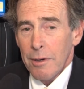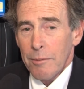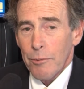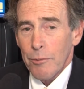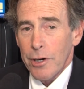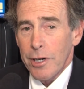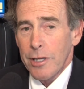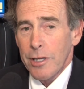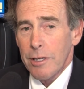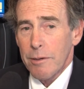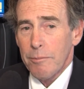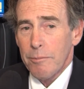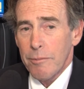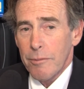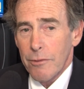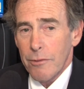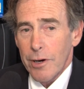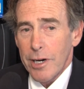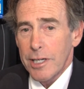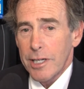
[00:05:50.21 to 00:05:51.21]
bring the
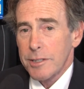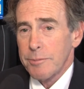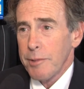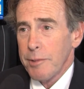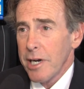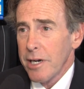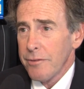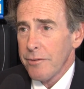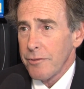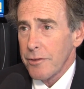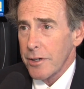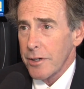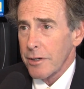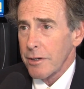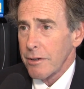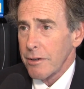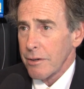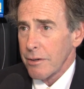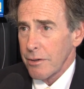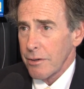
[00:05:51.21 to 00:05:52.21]
greatest benefit
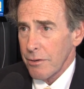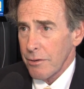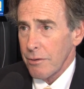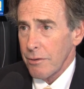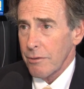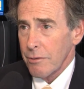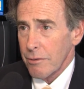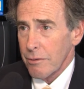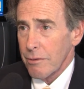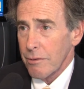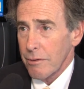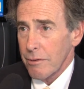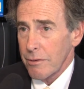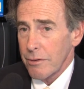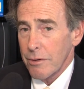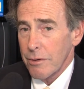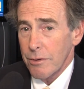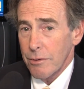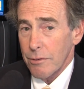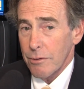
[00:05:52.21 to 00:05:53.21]
to
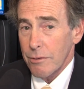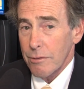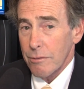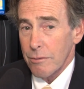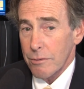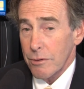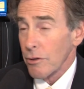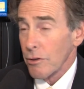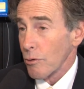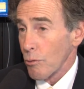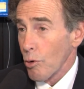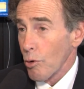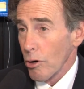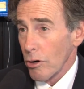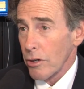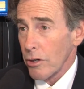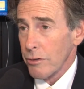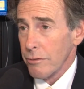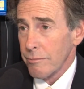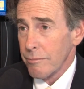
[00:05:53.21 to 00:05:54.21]
the
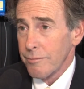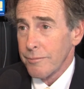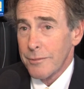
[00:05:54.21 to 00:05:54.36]
world,